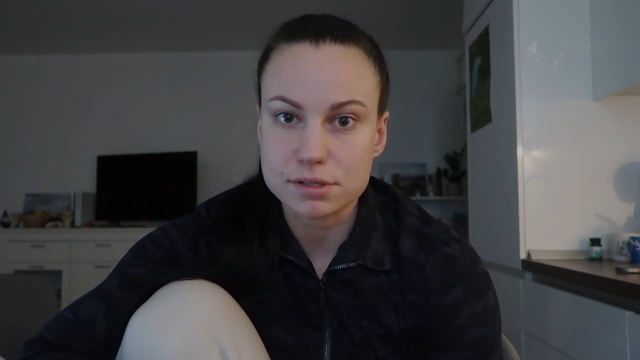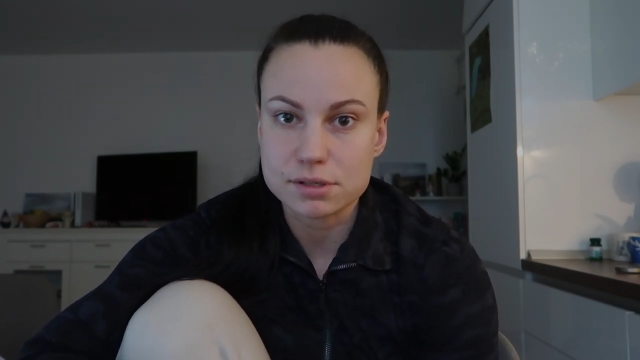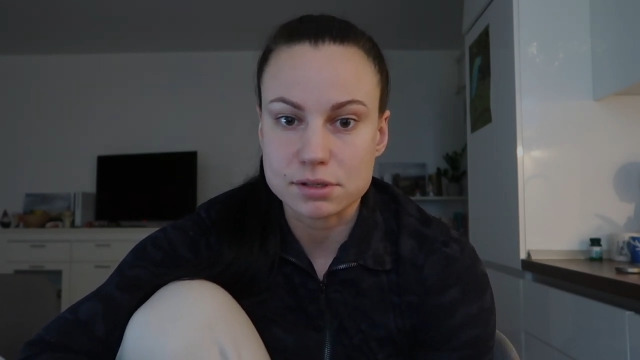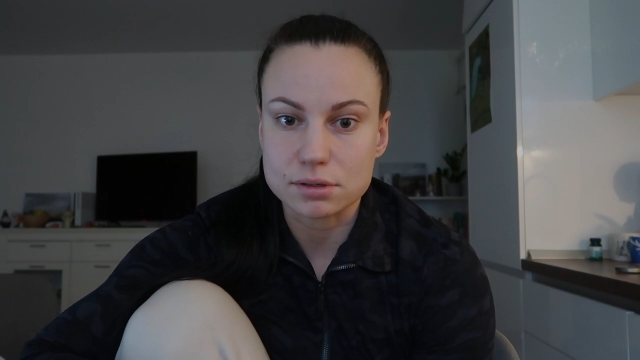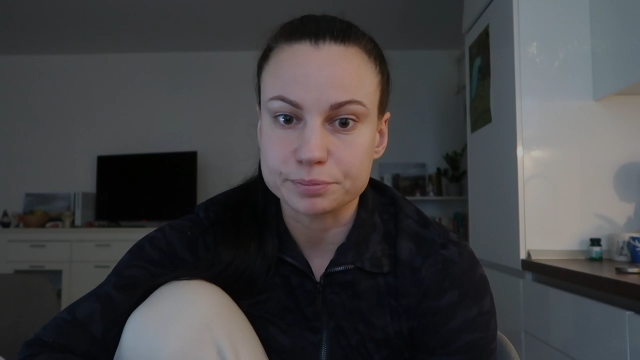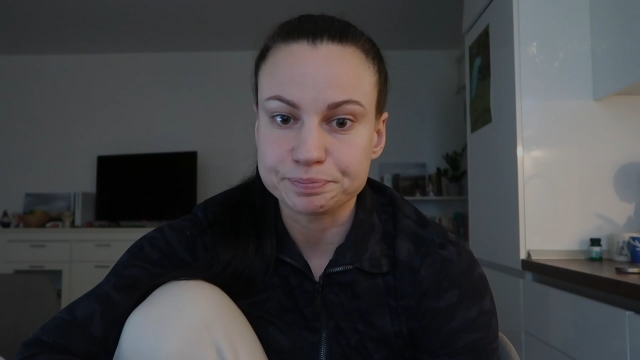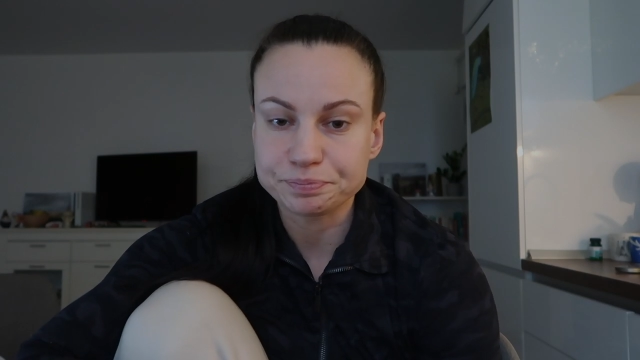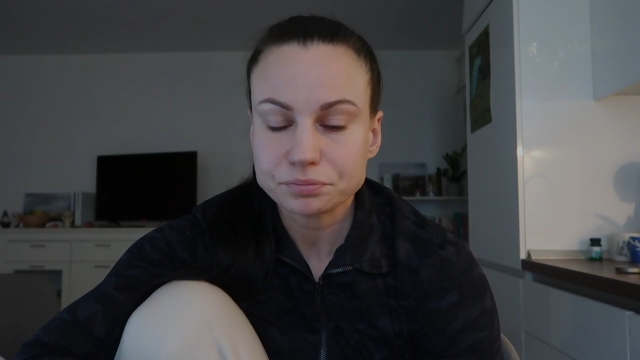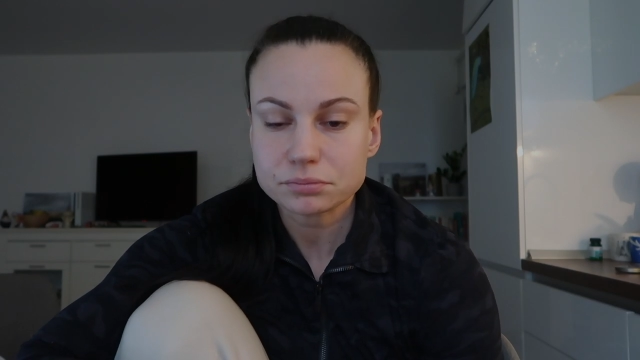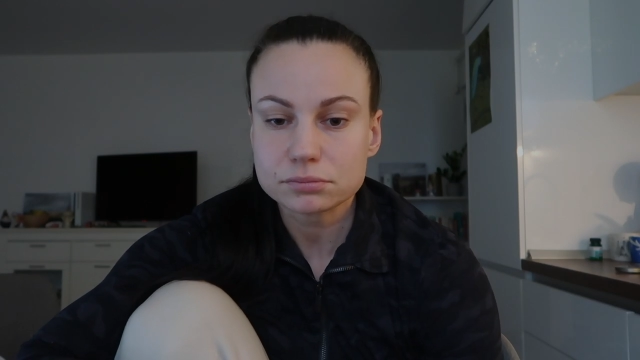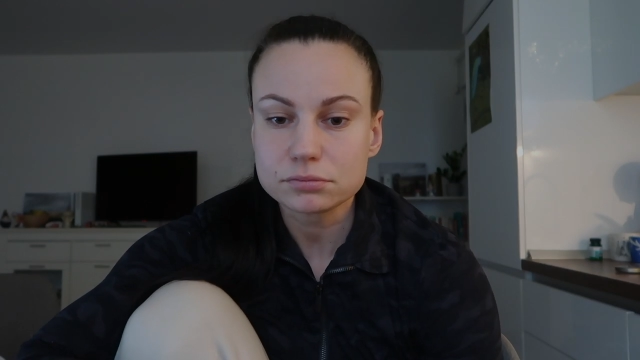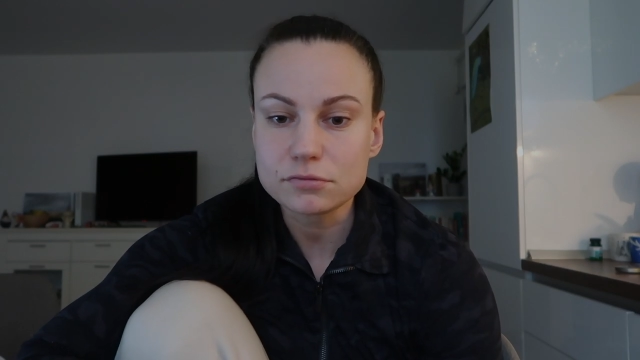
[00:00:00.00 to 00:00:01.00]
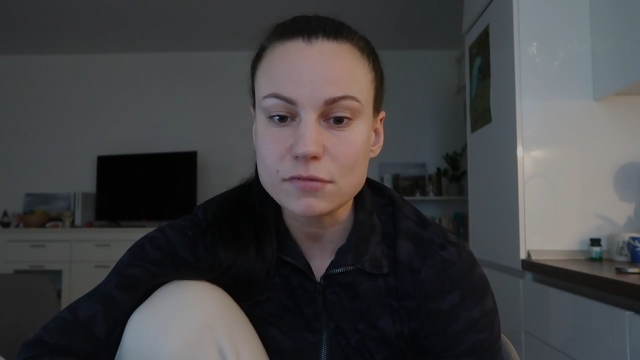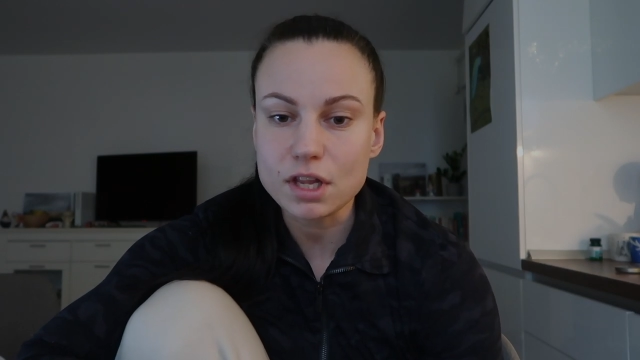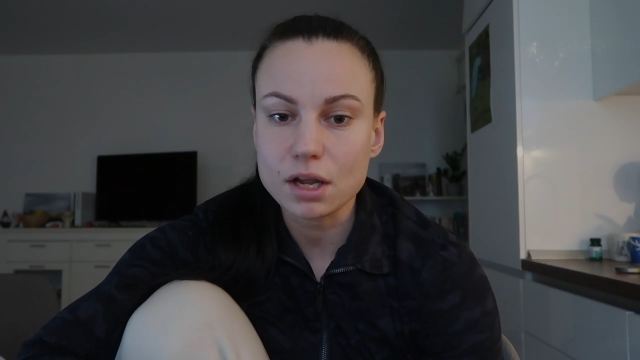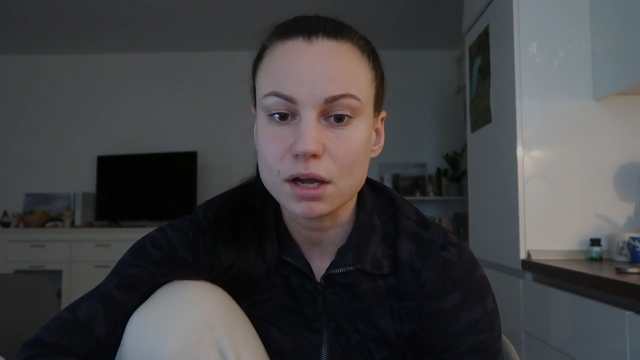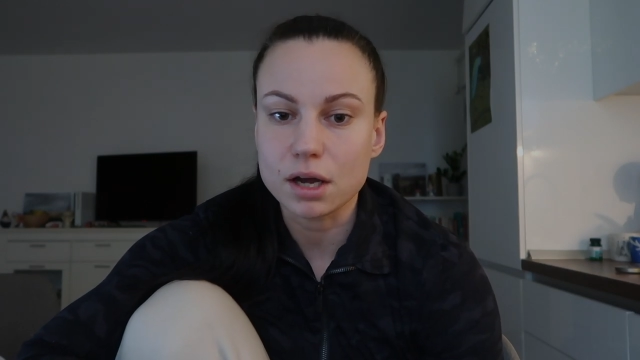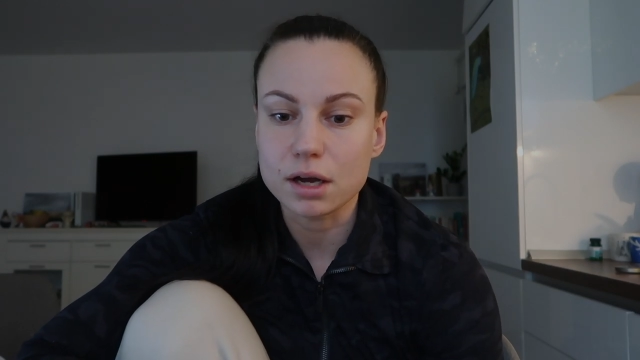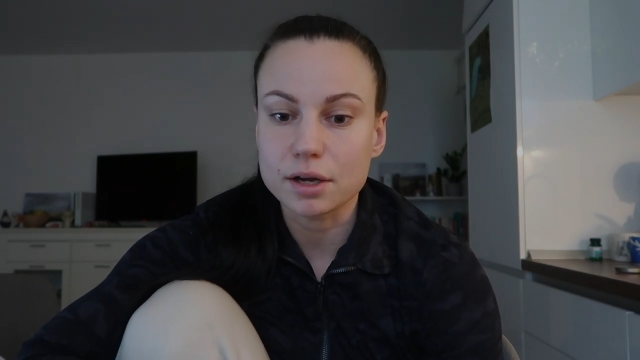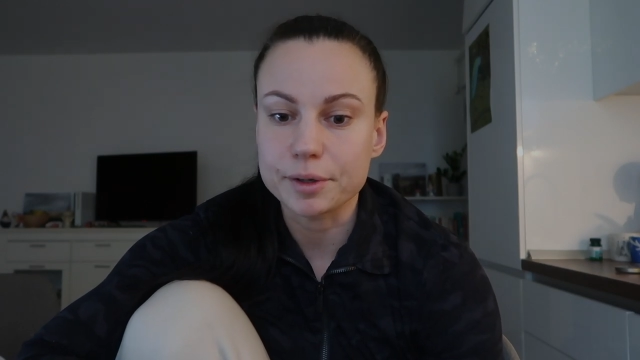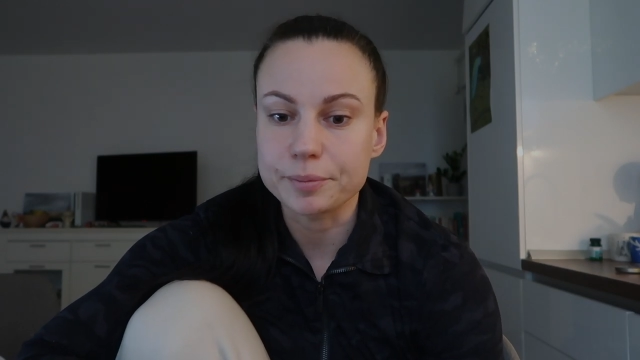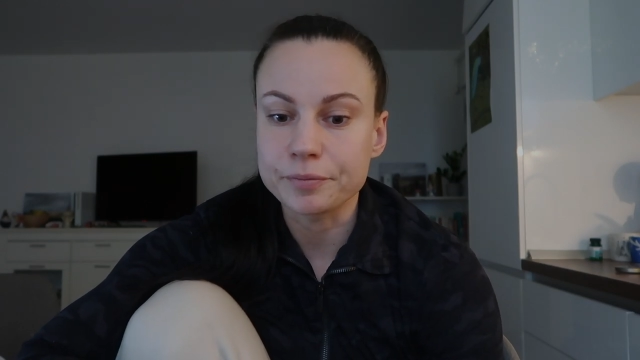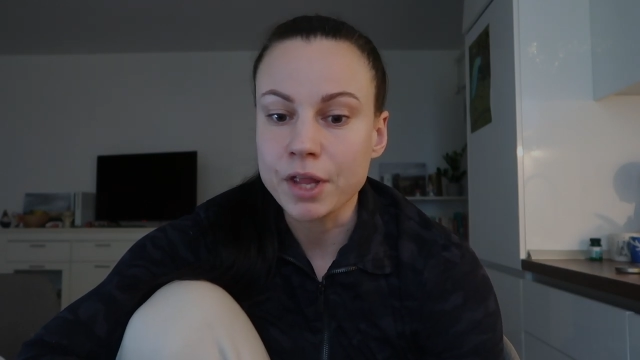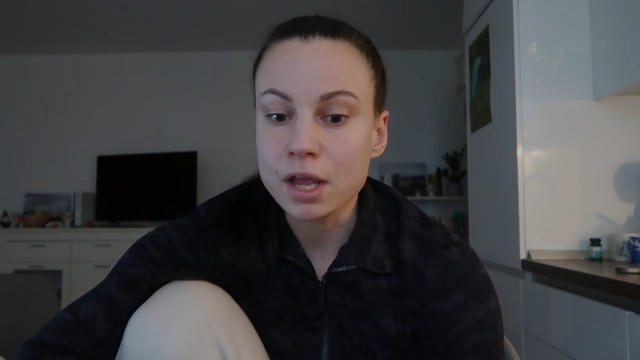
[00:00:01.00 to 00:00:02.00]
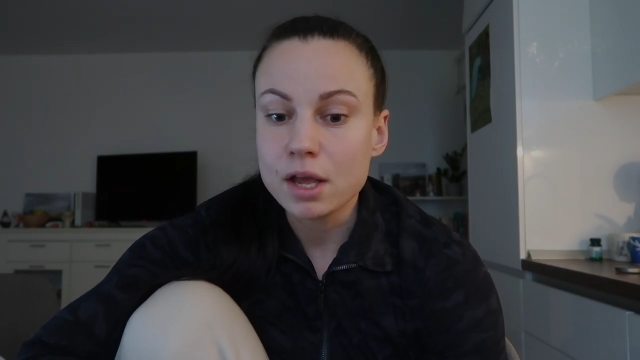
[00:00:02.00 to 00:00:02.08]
So my